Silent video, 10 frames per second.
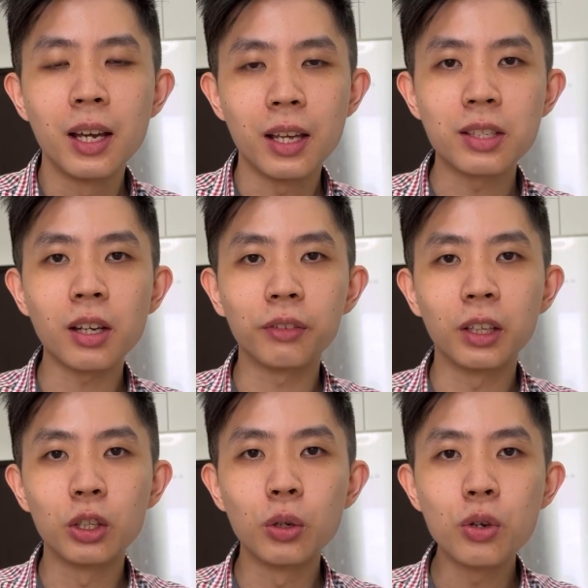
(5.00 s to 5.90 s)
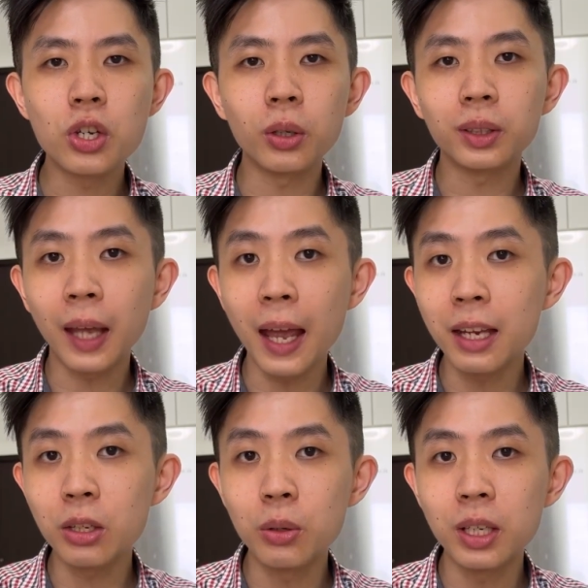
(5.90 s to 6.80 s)
Instead of the usual
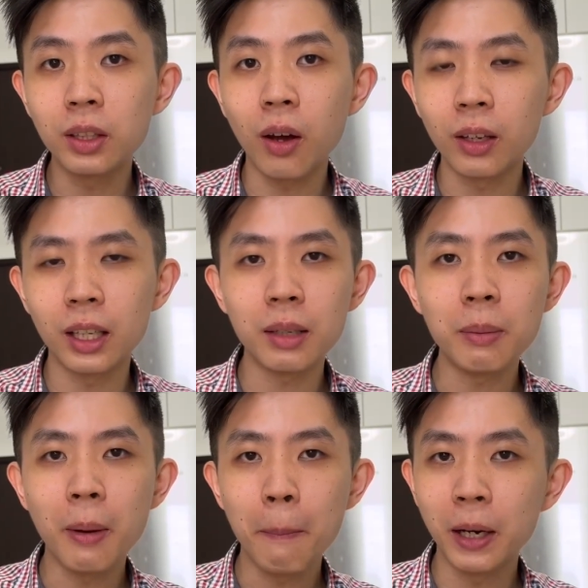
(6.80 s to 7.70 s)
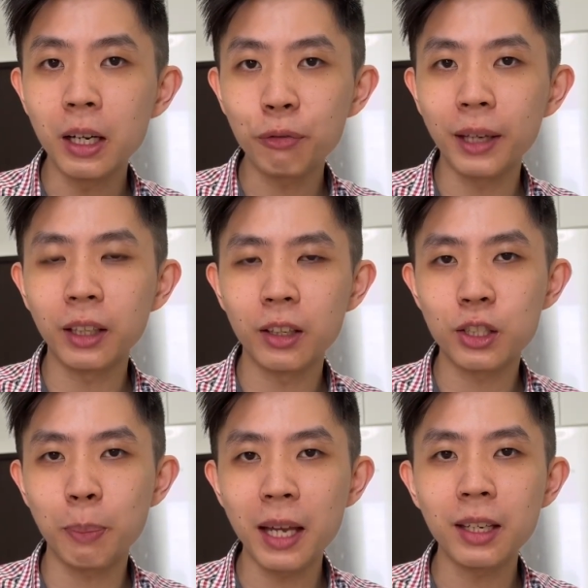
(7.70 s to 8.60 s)
10 uni dollar per $5
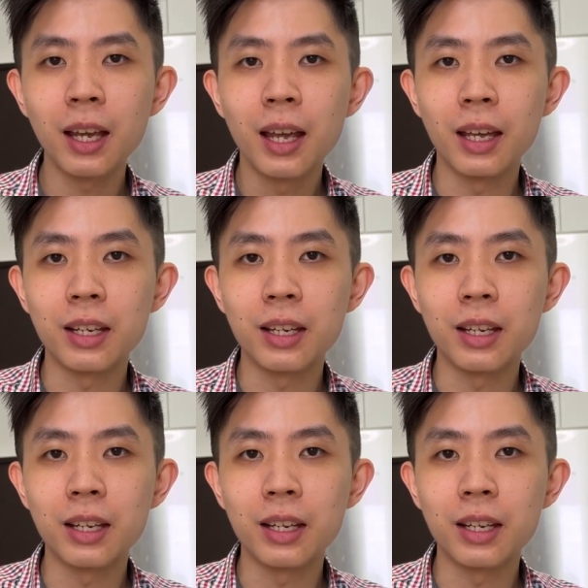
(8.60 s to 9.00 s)
spent, it